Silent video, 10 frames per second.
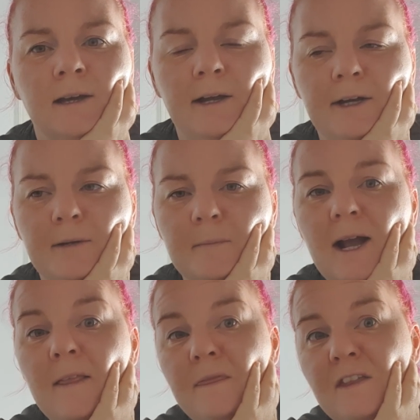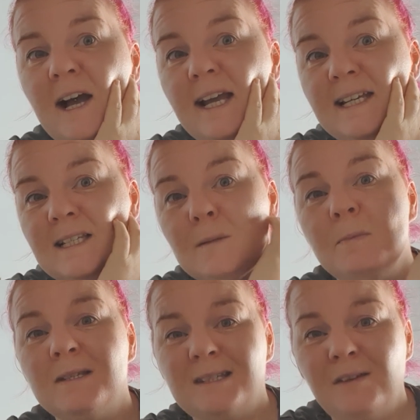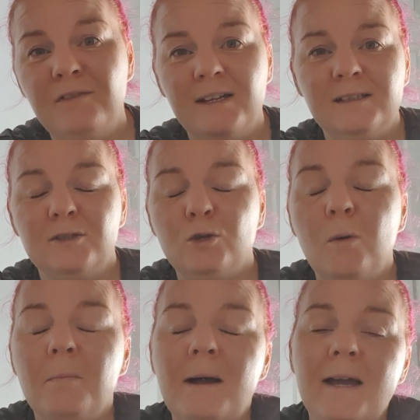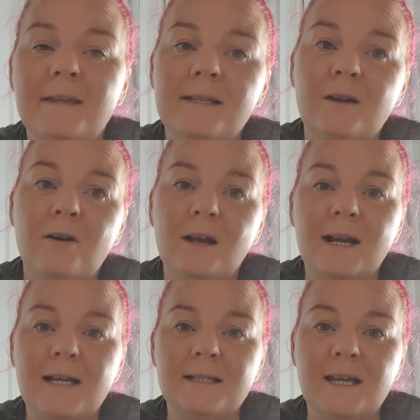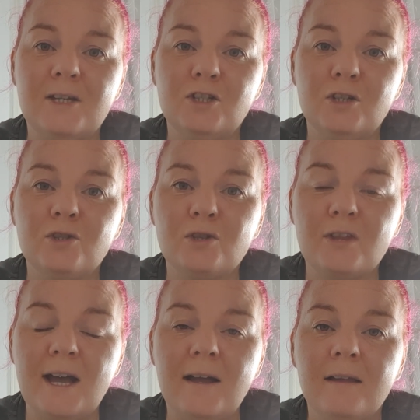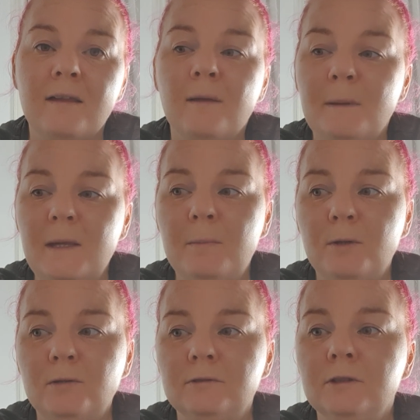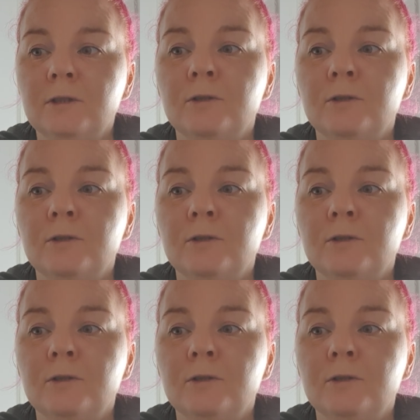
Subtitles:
And that is specifically done by this organisation so that people